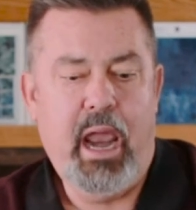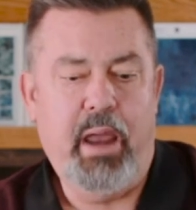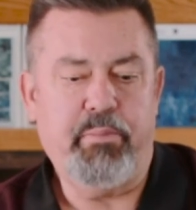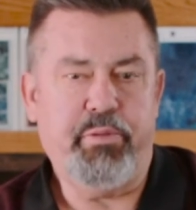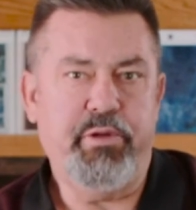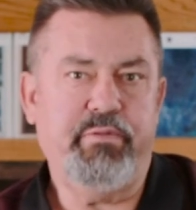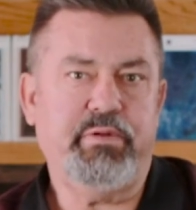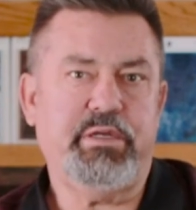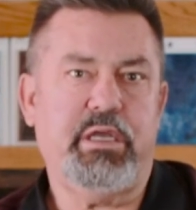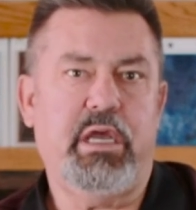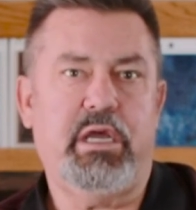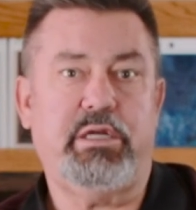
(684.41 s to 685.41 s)
And
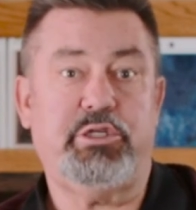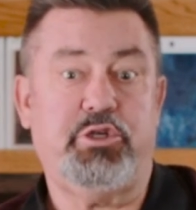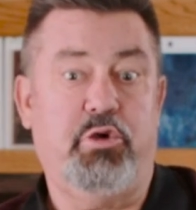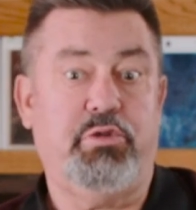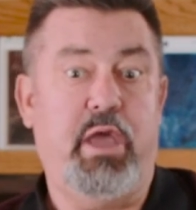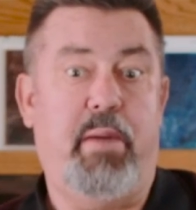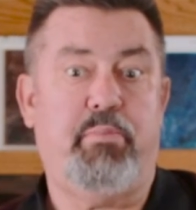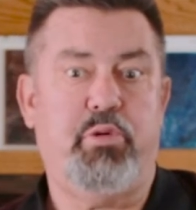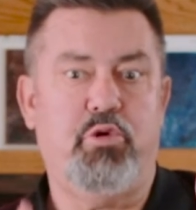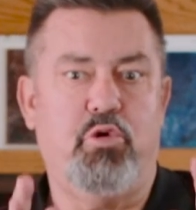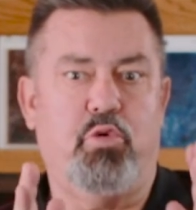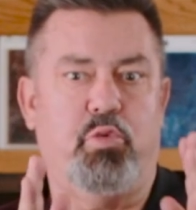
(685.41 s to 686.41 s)
previously I had shown that
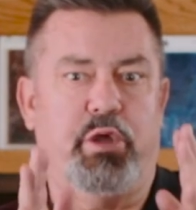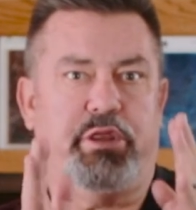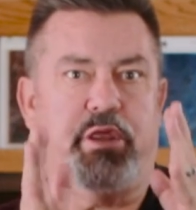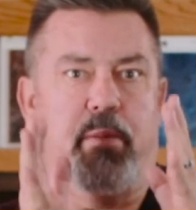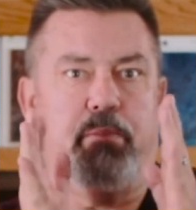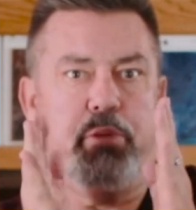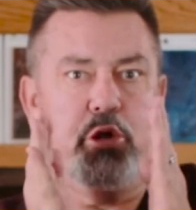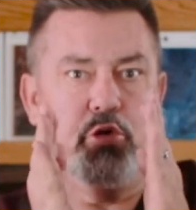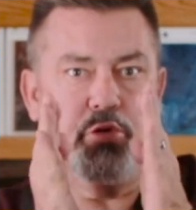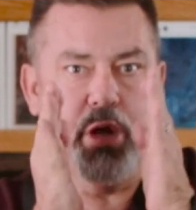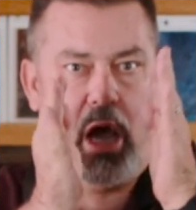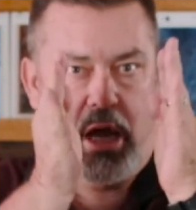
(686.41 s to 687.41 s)
pool with the
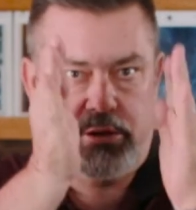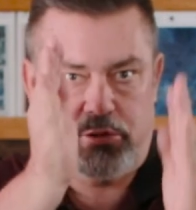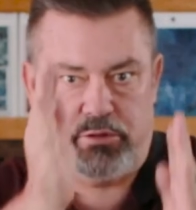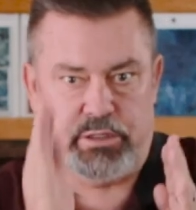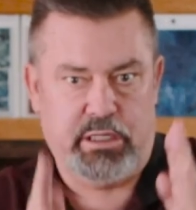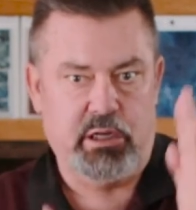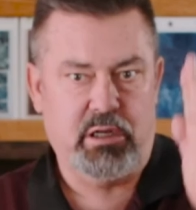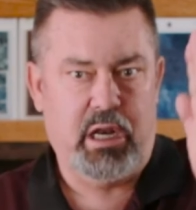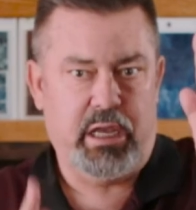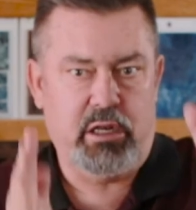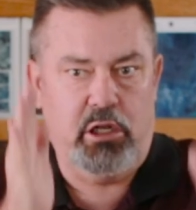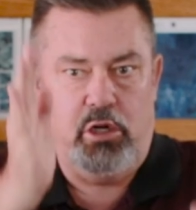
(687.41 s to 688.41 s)
blue nodules. They look
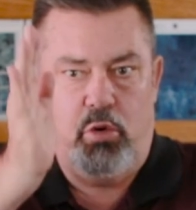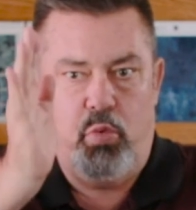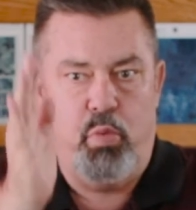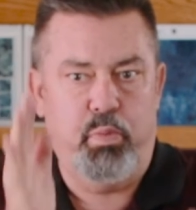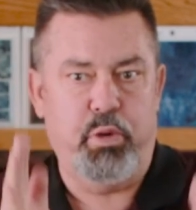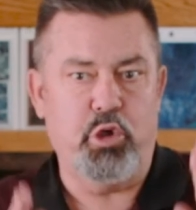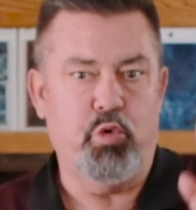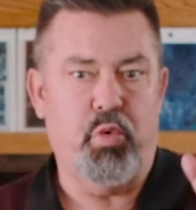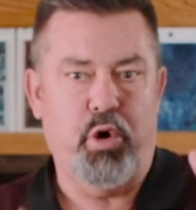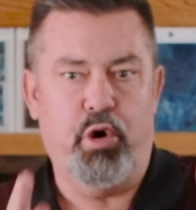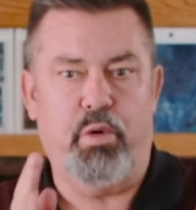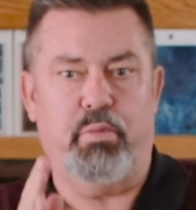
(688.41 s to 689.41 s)
like little blue
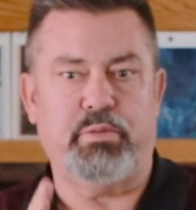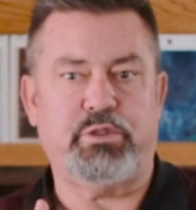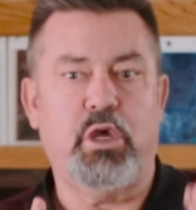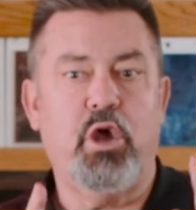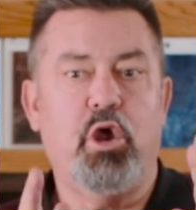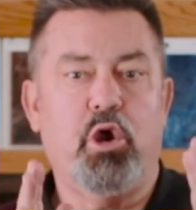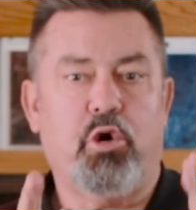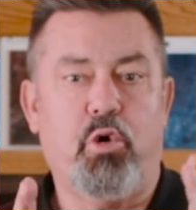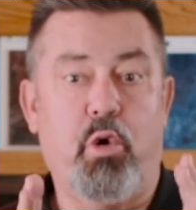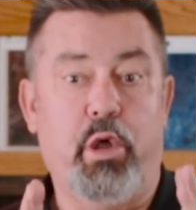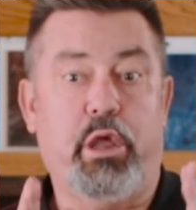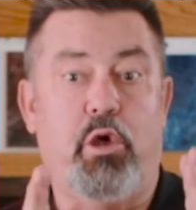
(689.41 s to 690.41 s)
worms
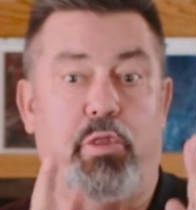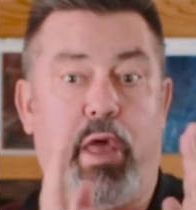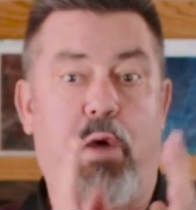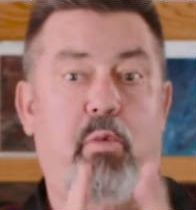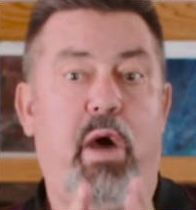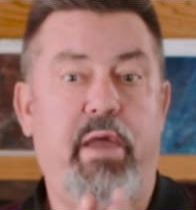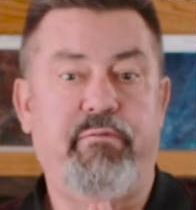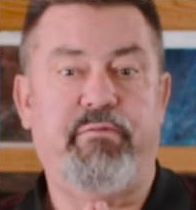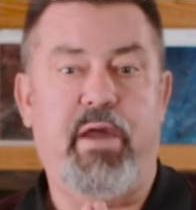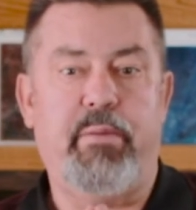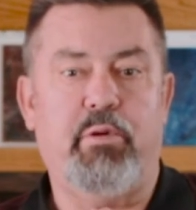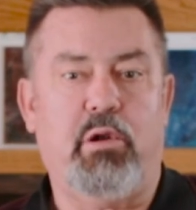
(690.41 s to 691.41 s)
growing on that white
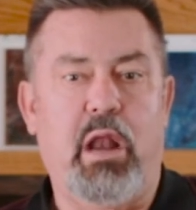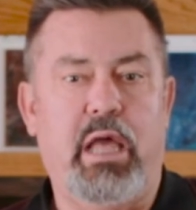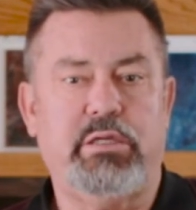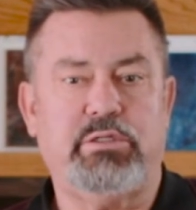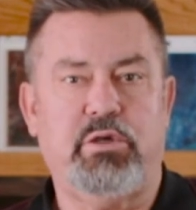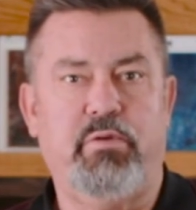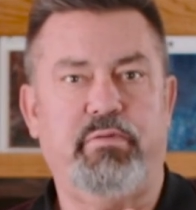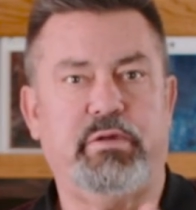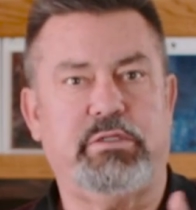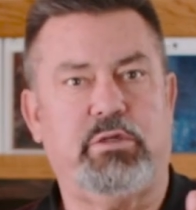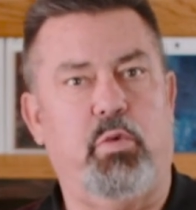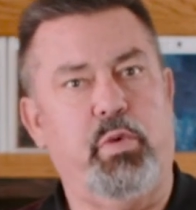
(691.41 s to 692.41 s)
fiberglass
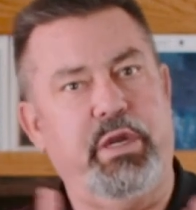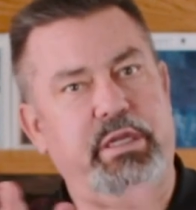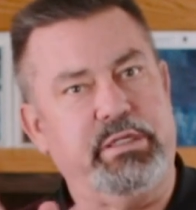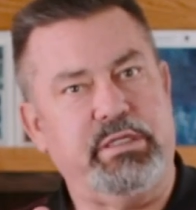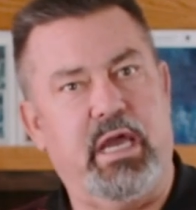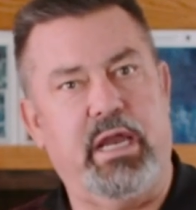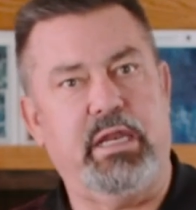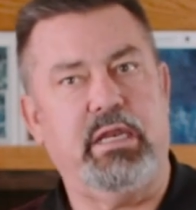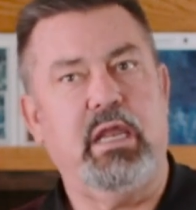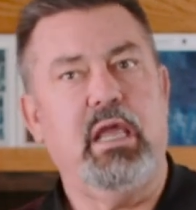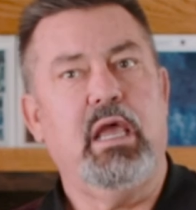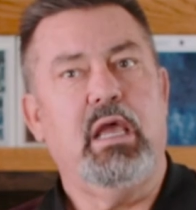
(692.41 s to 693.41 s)
surface. So we decided
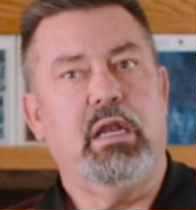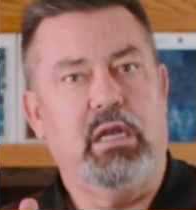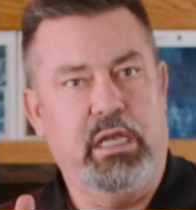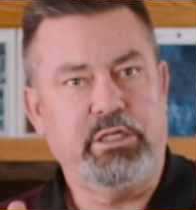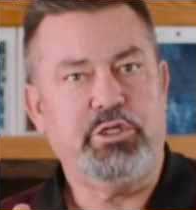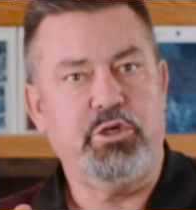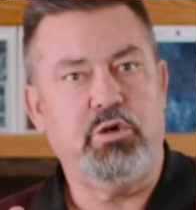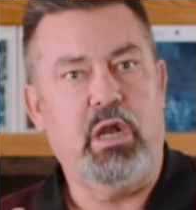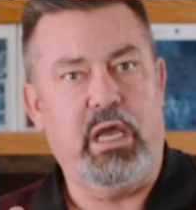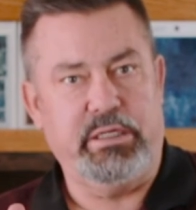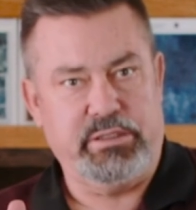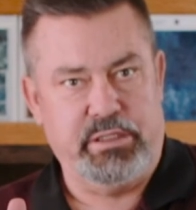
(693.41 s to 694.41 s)
Let's
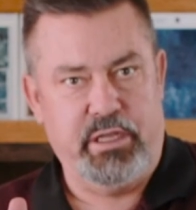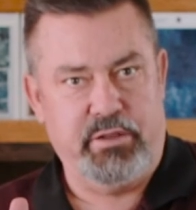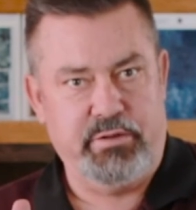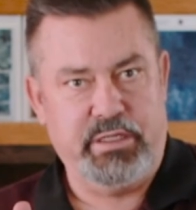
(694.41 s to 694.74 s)
utilize another